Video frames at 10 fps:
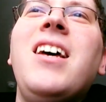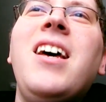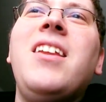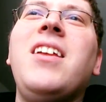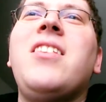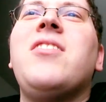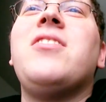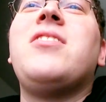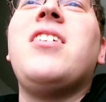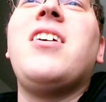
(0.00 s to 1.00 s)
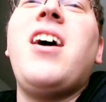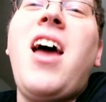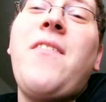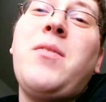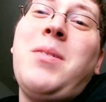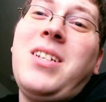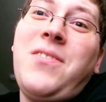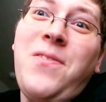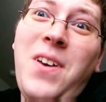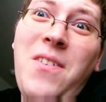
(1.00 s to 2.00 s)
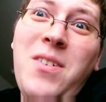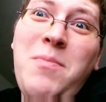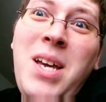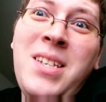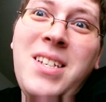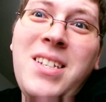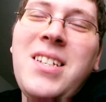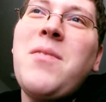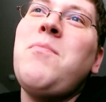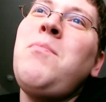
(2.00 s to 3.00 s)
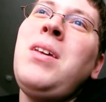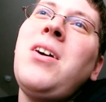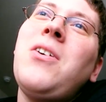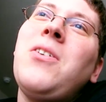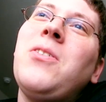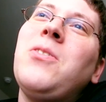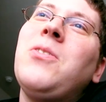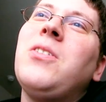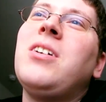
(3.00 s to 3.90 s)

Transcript: And then there's everybody's favorite bassist, Mio!